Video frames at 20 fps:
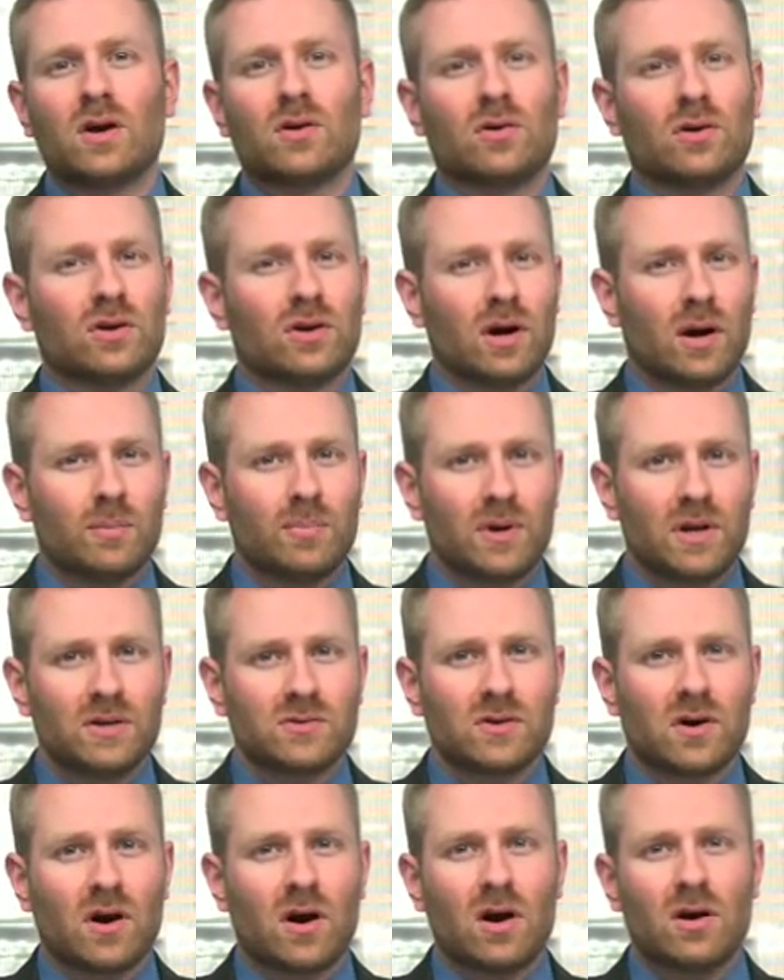Good
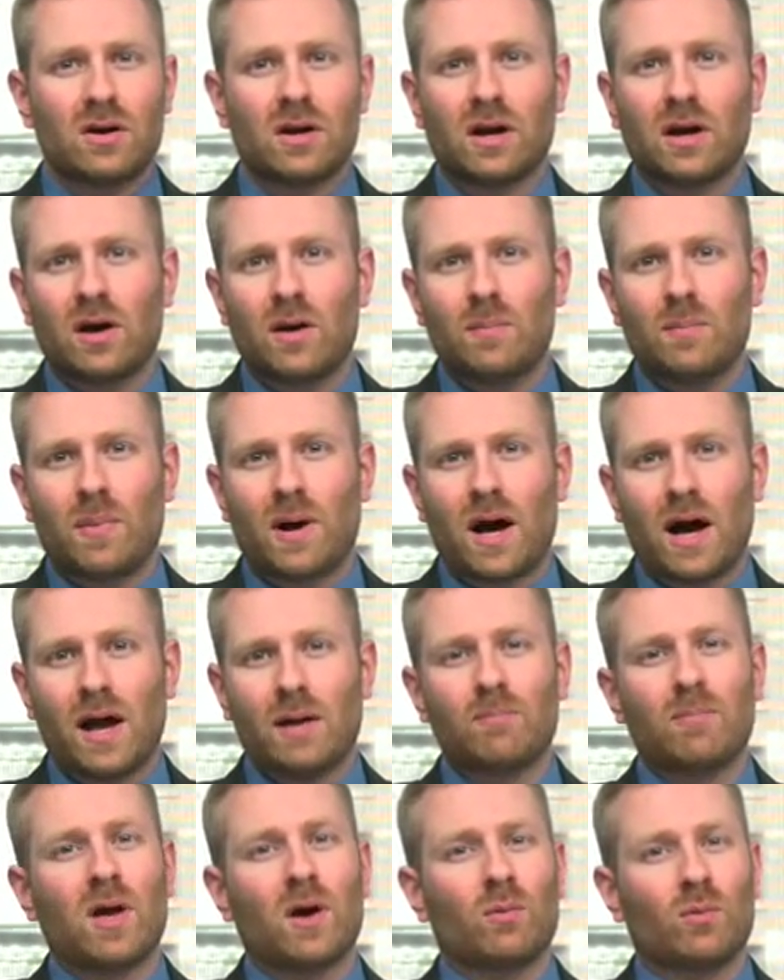companies are hard to come
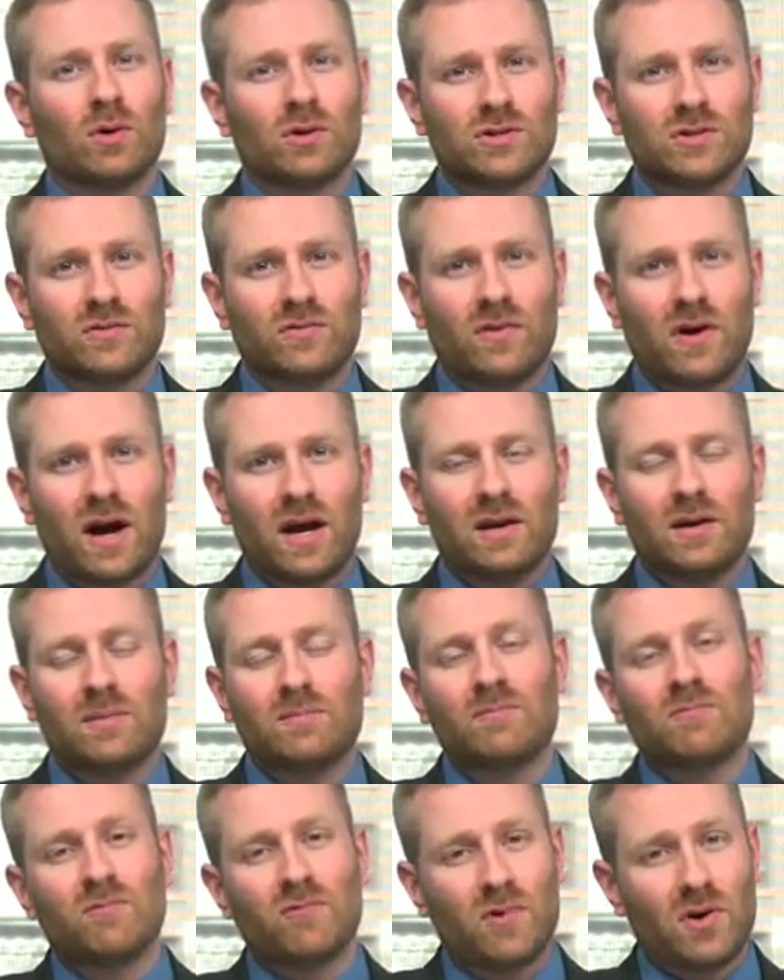by, and once you find
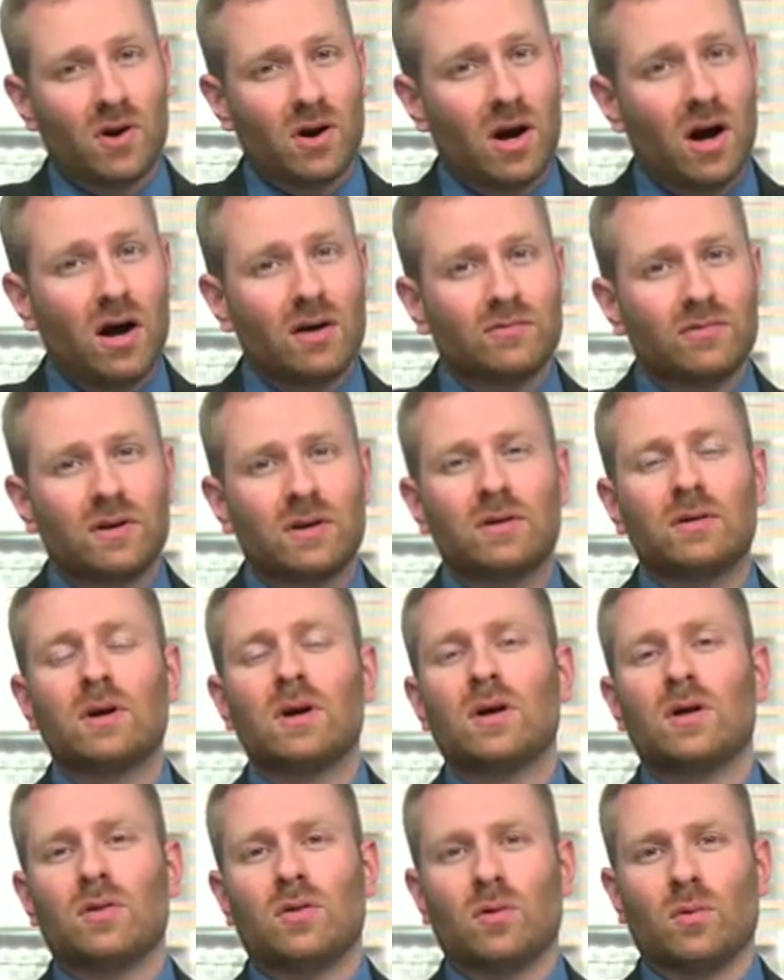them, very often,
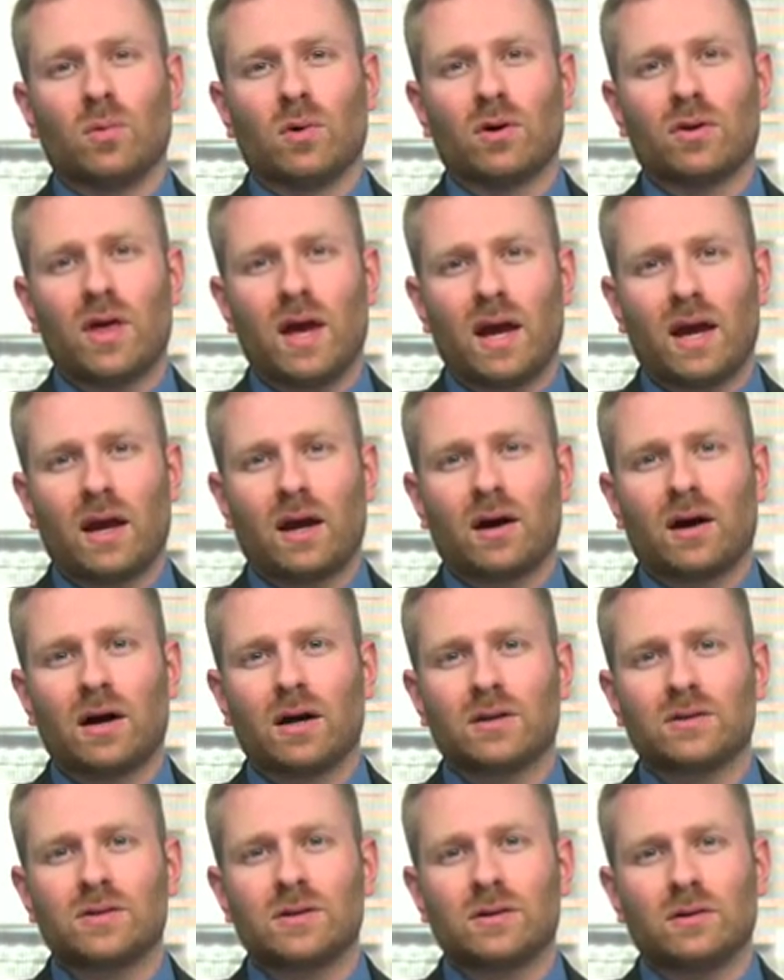they're worth hanging
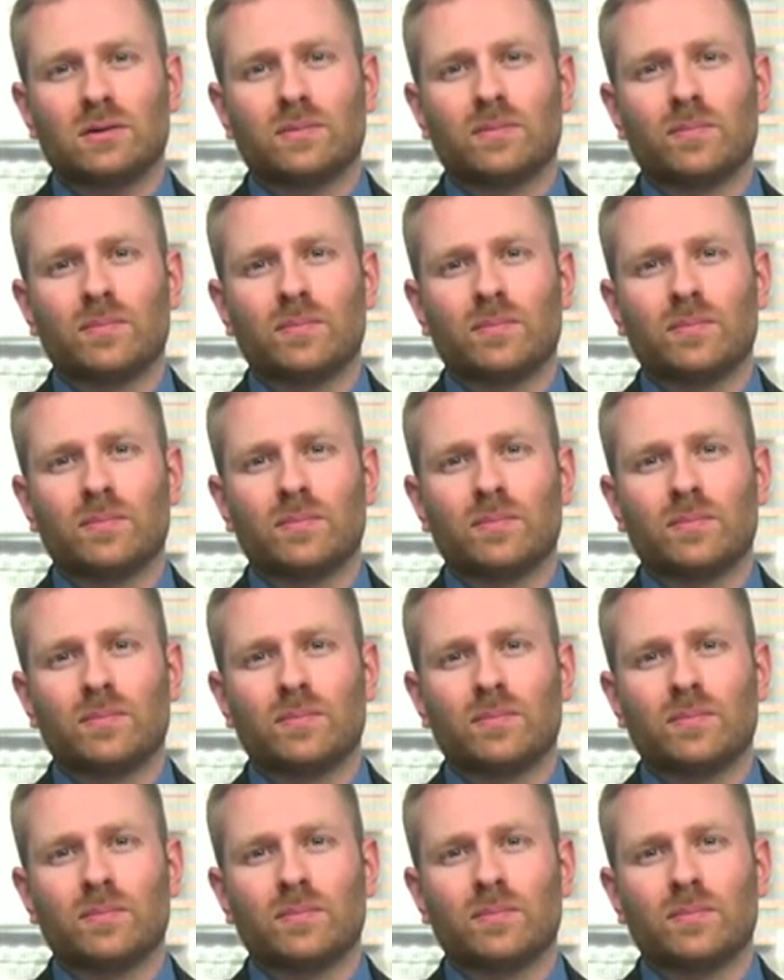on to.